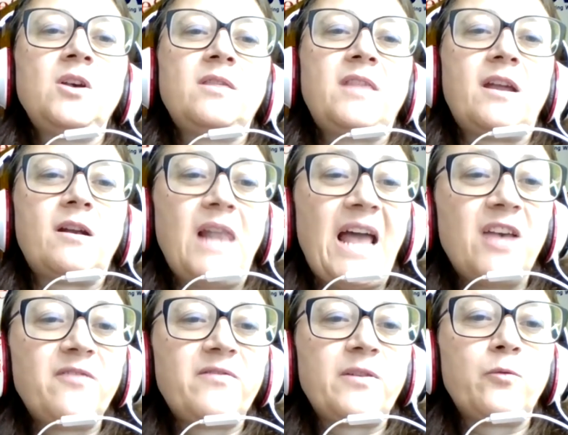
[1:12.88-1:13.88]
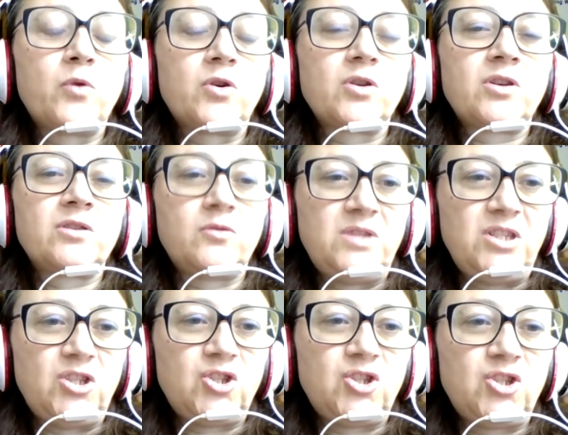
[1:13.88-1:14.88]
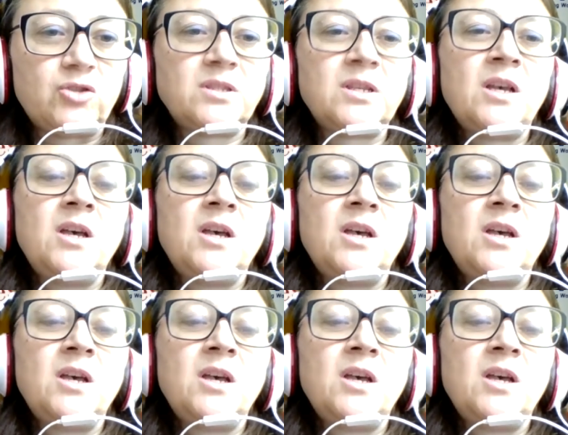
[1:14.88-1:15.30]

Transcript: their life and work conditions.